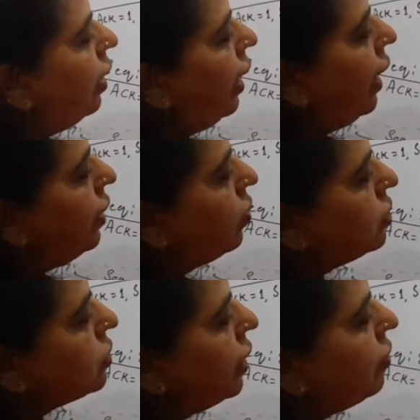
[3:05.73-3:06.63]
and
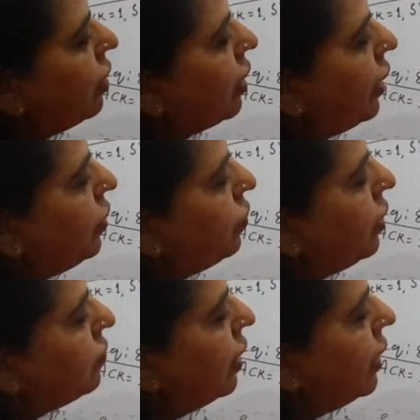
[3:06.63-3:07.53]
also it will try to
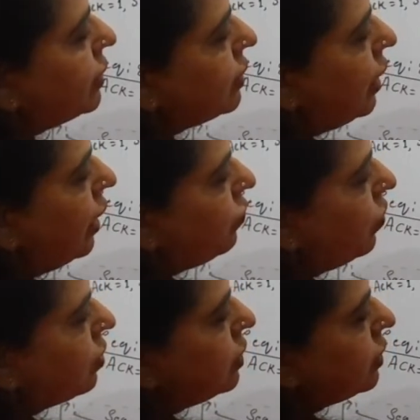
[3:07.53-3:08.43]
give the ACK
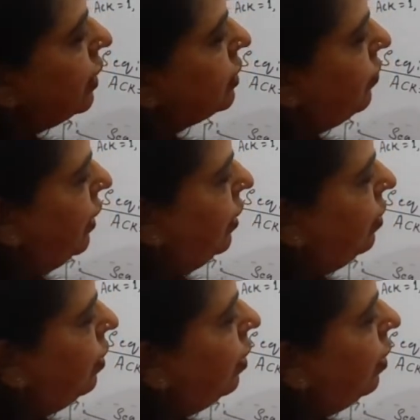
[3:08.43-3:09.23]
for this SYN.